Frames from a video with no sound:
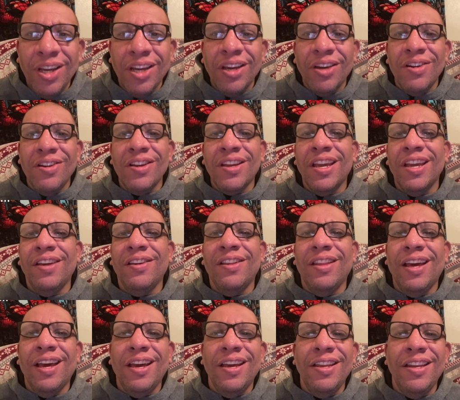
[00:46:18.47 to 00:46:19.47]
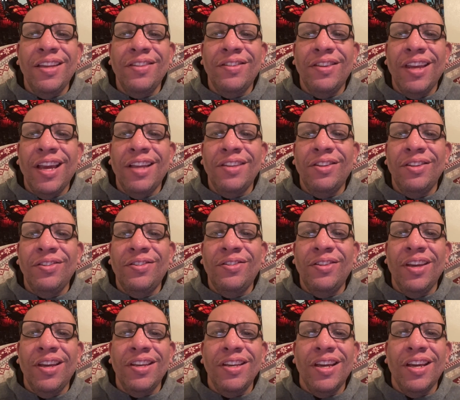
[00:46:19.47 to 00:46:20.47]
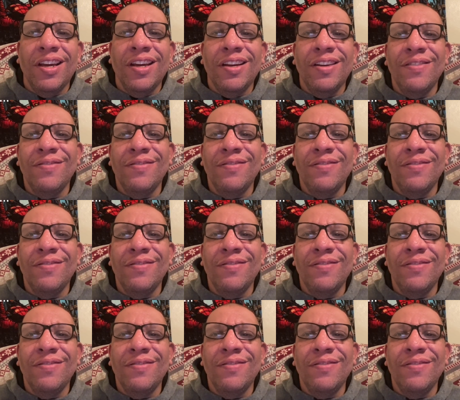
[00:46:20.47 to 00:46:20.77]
good, Caroline. It's nice to see ya.